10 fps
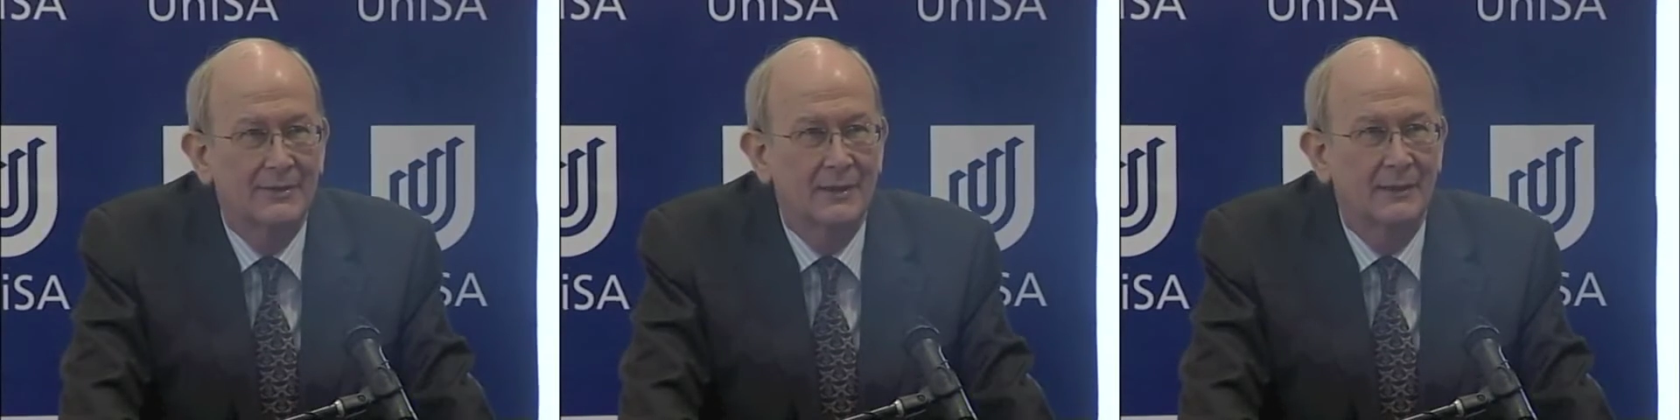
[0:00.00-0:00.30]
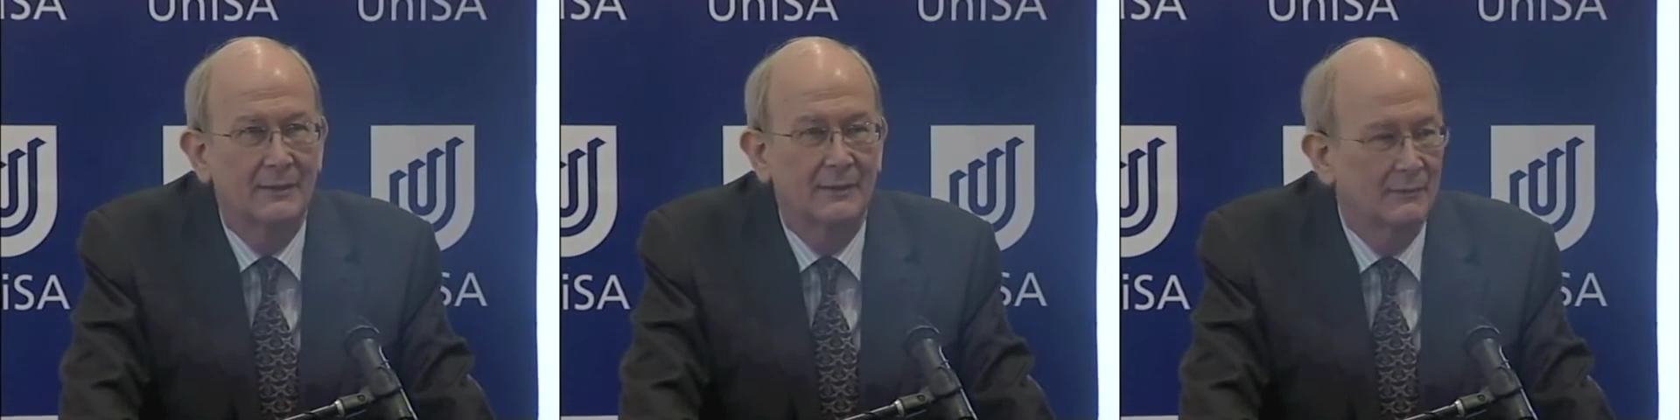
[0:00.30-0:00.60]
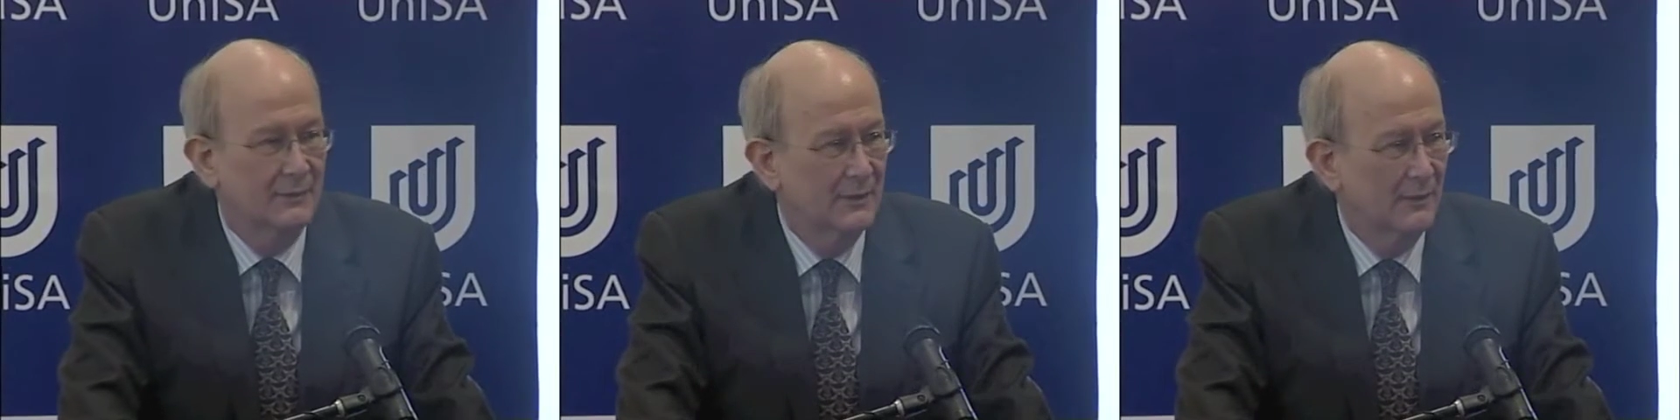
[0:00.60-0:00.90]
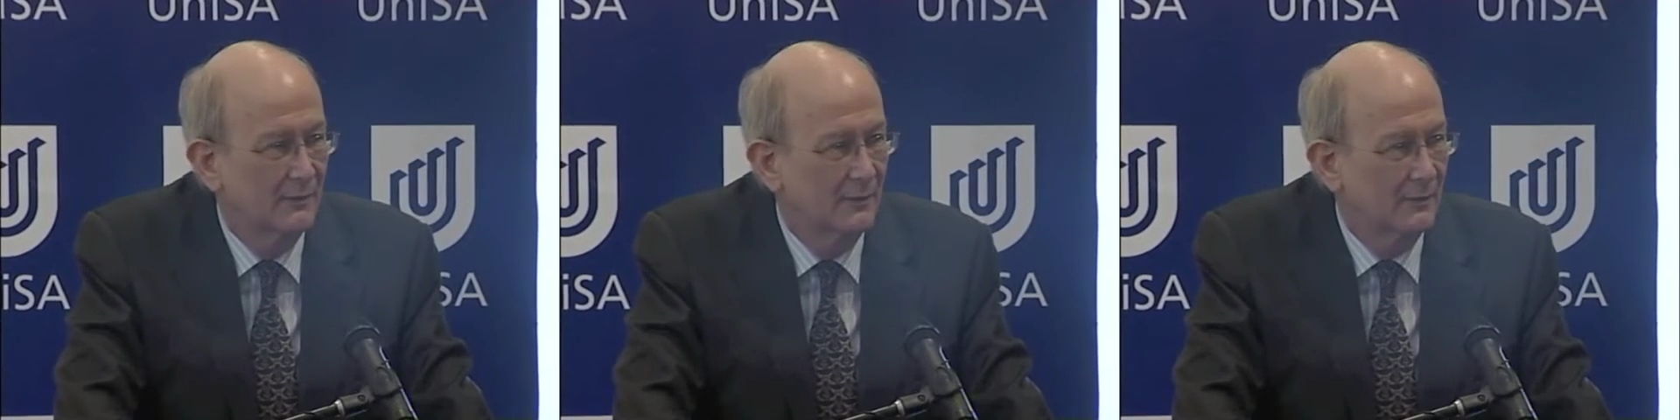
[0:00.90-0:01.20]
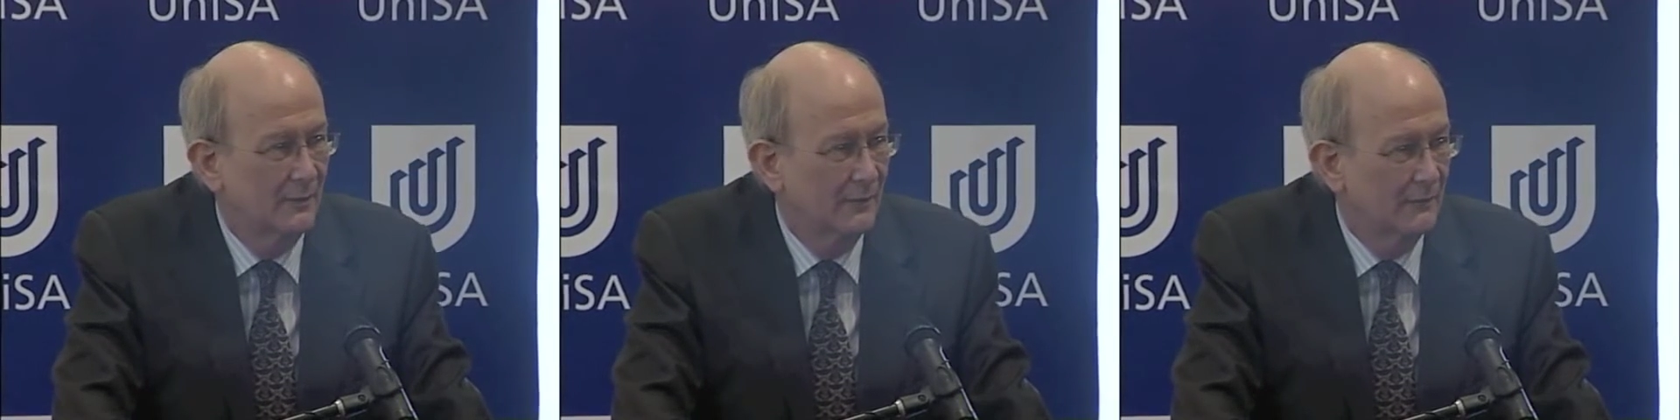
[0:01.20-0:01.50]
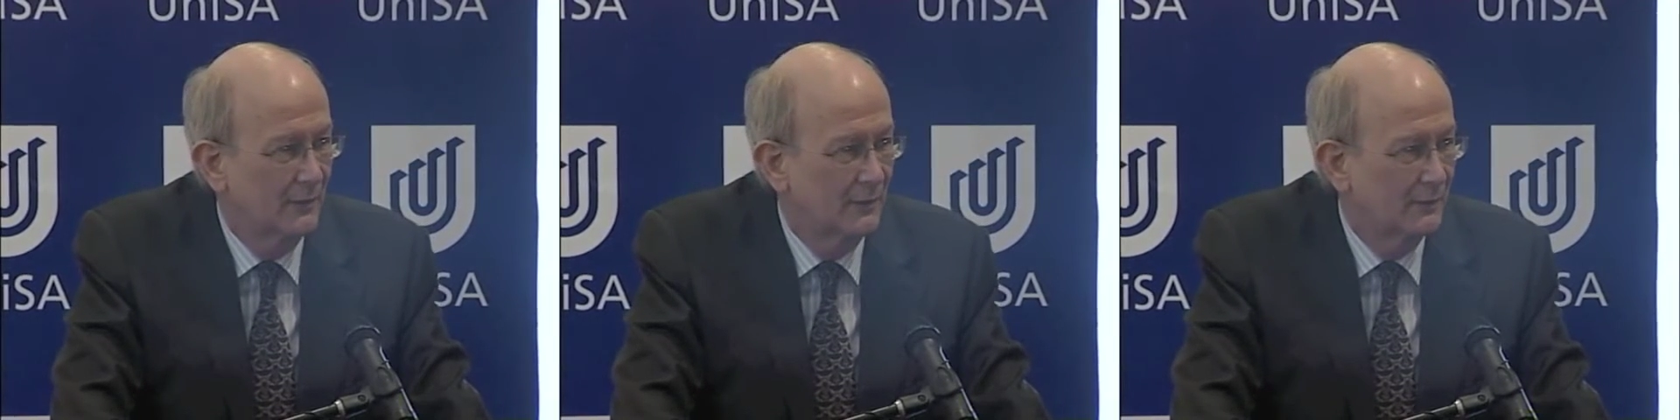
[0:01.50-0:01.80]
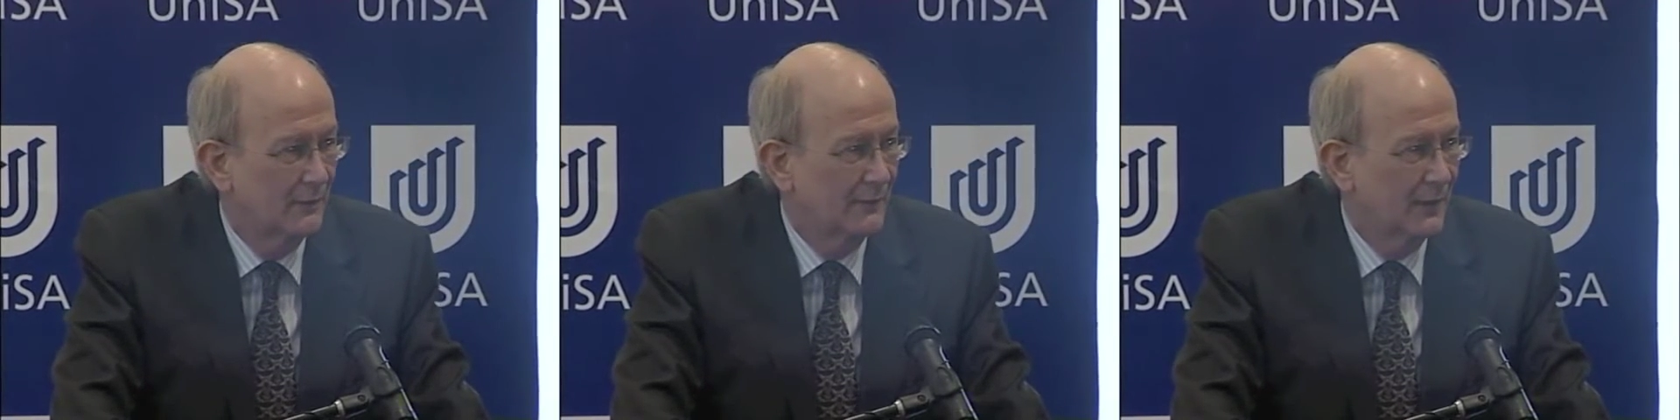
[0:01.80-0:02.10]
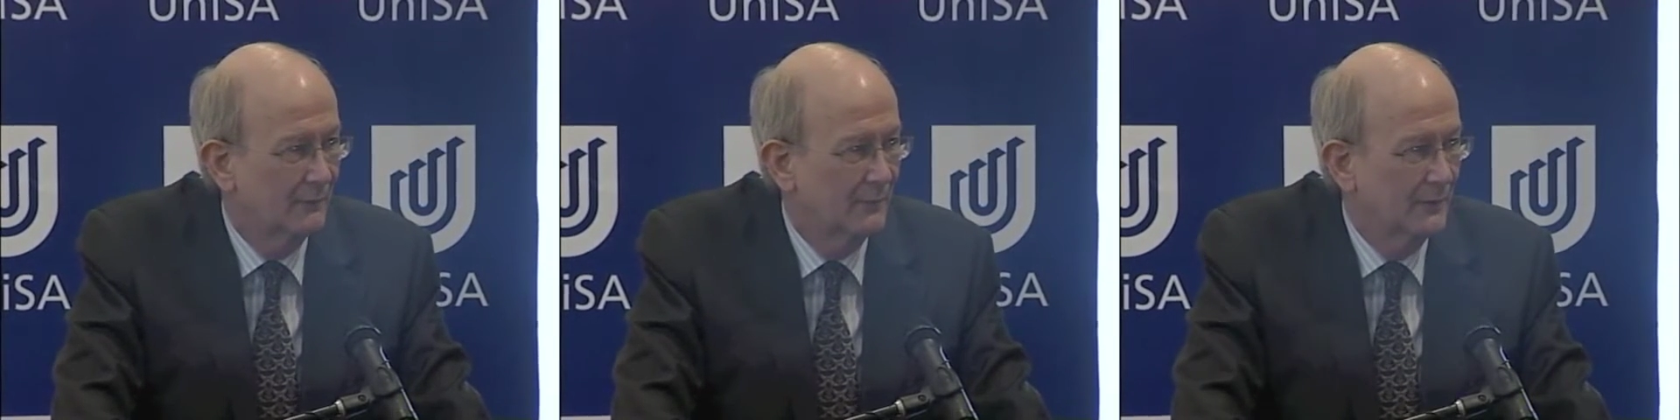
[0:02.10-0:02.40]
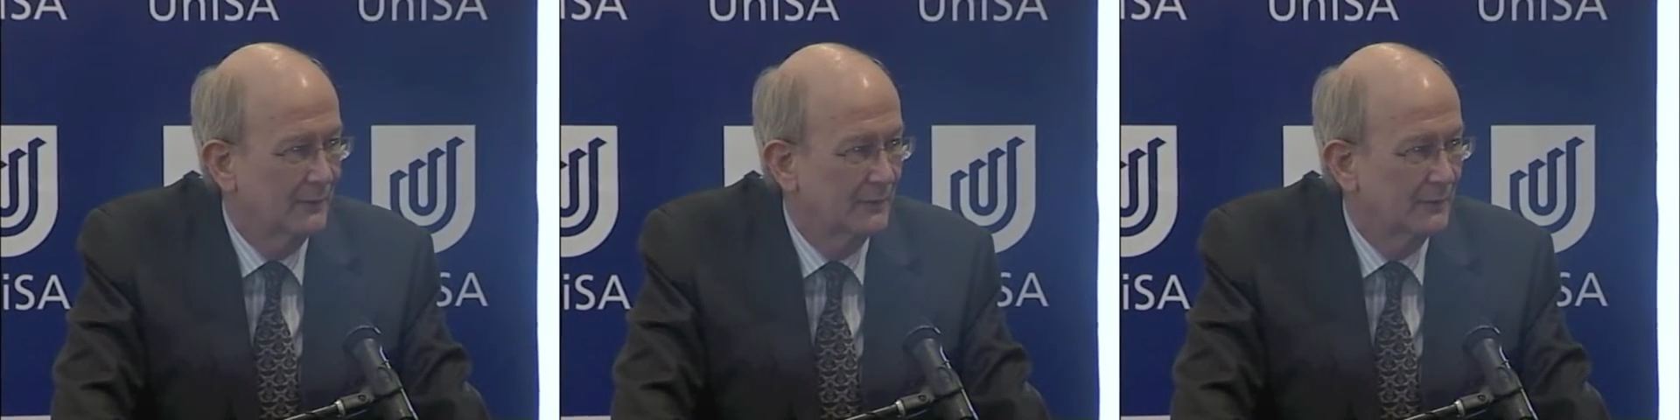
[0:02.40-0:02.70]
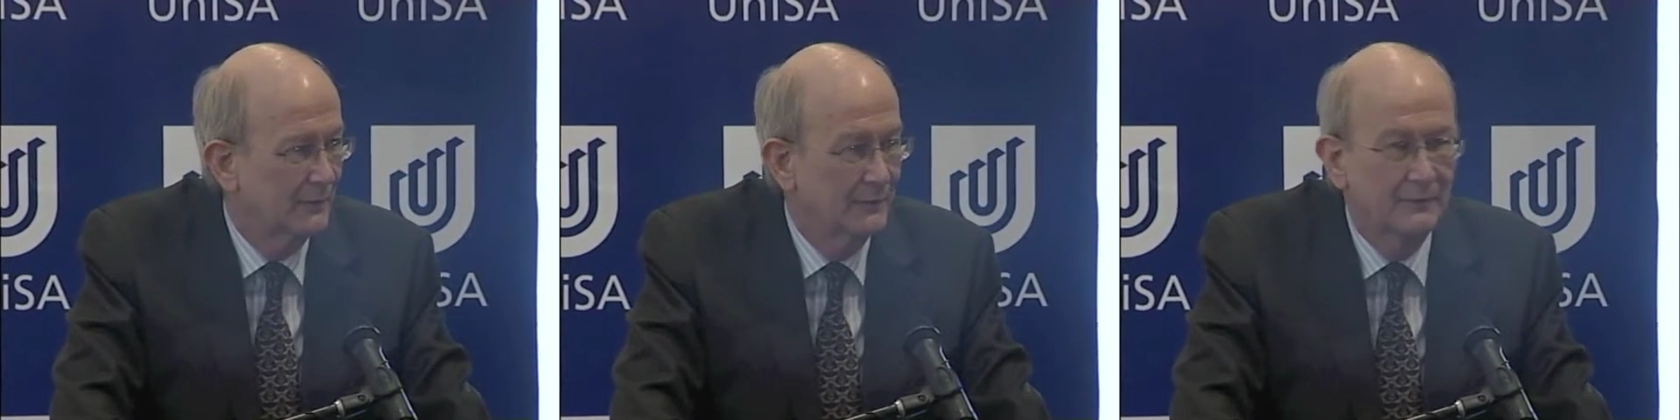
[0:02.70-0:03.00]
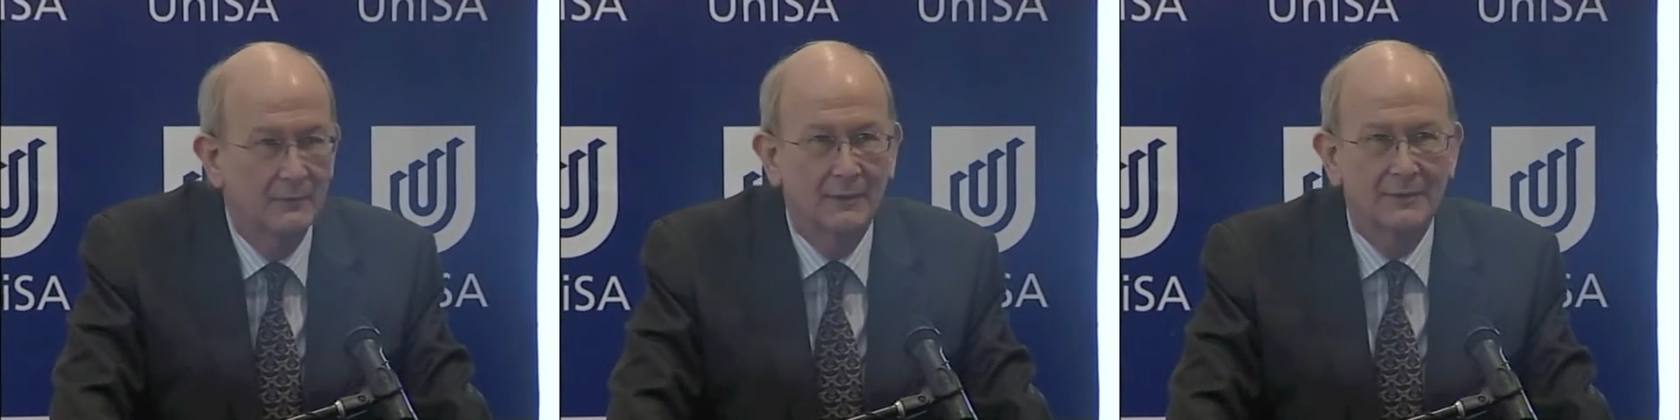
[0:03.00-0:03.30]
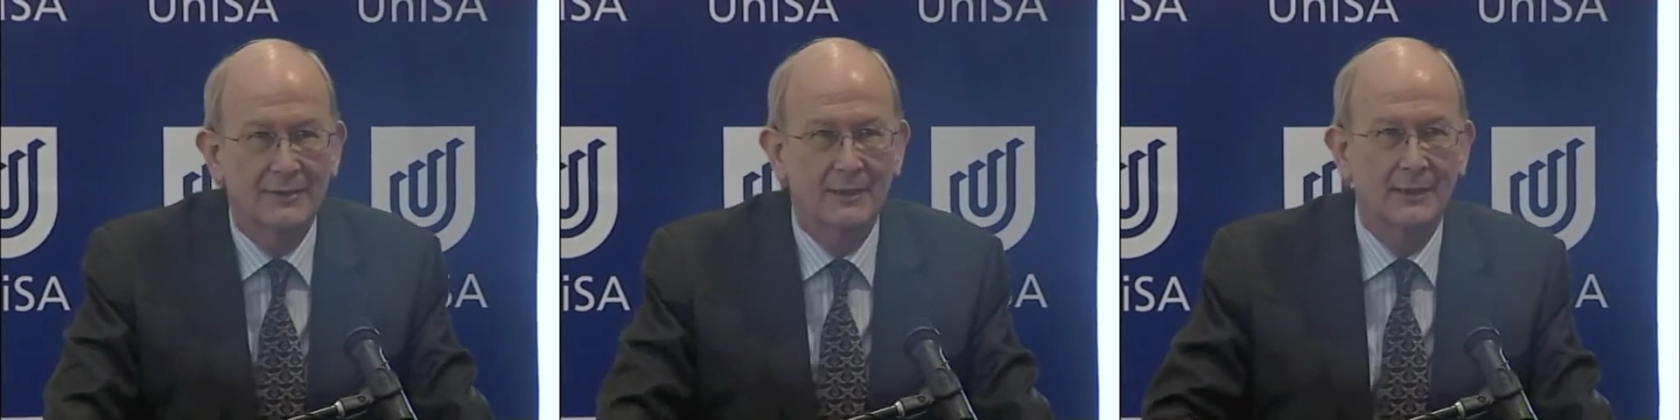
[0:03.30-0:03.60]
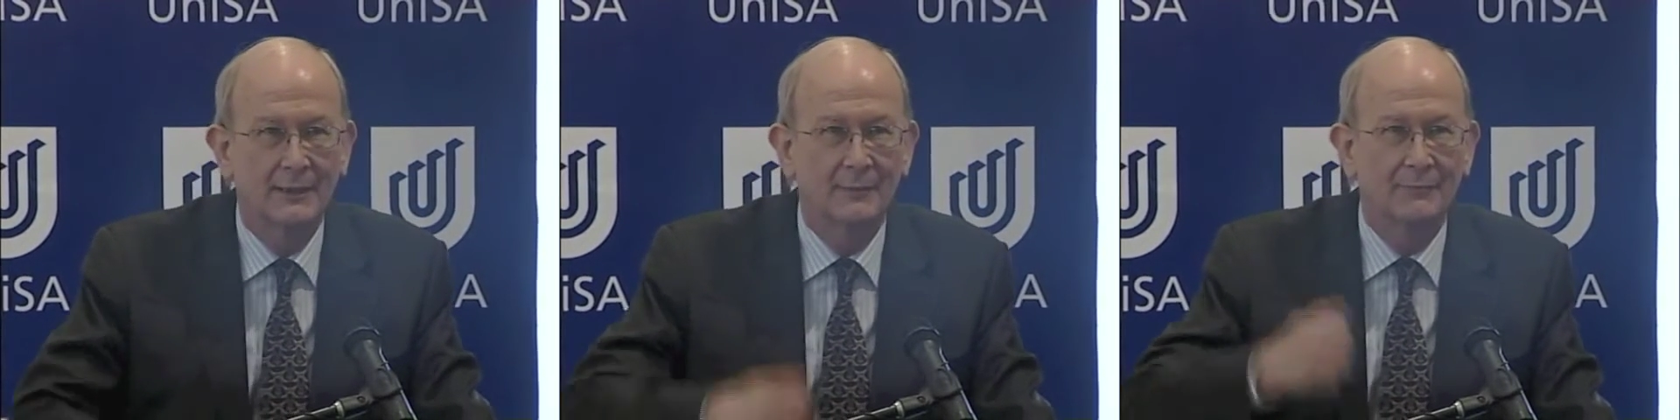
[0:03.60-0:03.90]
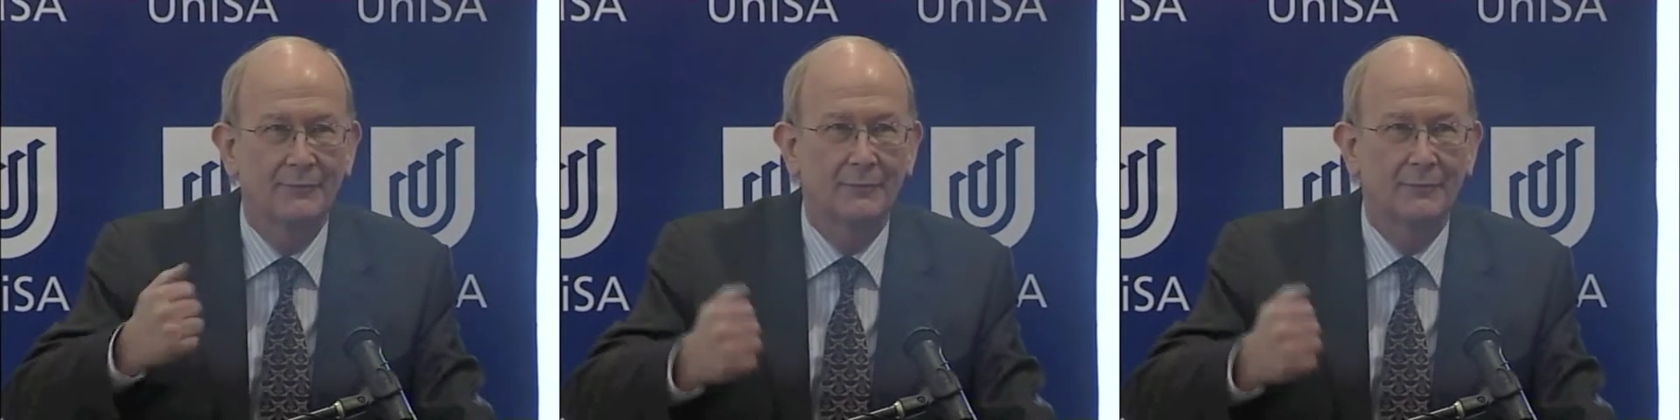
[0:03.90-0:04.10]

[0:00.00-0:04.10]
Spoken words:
said that it was no longer the role of government to stand up